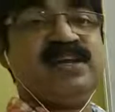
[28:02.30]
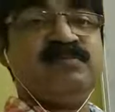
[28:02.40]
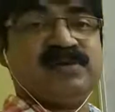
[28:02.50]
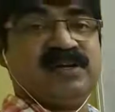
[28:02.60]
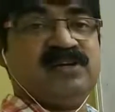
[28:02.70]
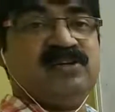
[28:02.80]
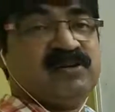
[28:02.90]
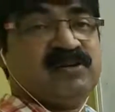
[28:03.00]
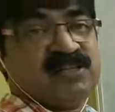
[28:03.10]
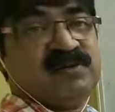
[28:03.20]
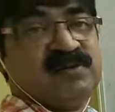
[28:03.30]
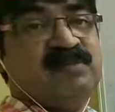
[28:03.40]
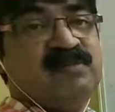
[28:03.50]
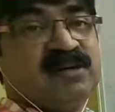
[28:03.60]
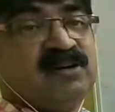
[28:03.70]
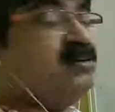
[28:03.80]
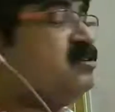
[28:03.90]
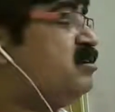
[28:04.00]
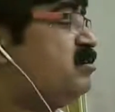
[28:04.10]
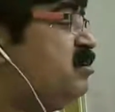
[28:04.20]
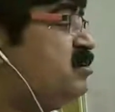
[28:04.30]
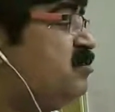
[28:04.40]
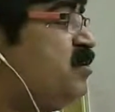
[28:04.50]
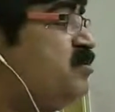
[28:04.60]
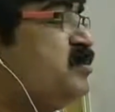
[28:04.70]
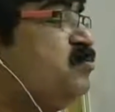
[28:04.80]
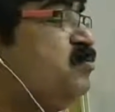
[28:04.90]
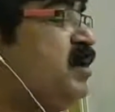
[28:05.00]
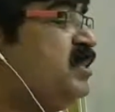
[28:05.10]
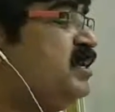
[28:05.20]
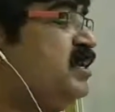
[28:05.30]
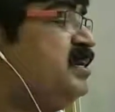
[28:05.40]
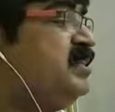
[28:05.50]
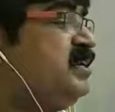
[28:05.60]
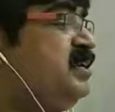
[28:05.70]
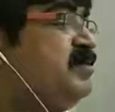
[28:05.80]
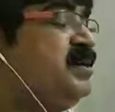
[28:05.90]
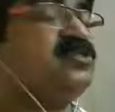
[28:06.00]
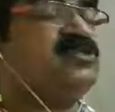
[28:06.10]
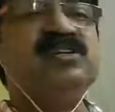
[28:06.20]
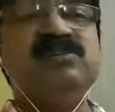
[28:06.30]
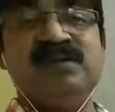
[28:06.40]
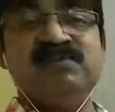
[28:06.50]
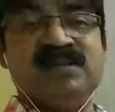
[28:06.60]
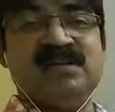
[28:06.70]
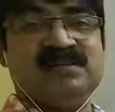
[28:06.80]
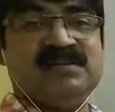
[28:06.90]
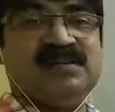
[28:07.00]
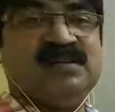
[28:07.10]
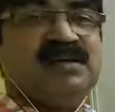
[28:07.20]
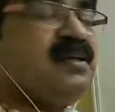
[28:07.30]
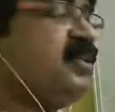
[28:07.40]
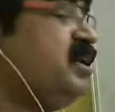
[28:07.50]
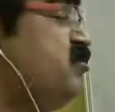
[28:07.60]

important. Human wealth is very important. Other other forms of wealth, it depends on human wealth. Then we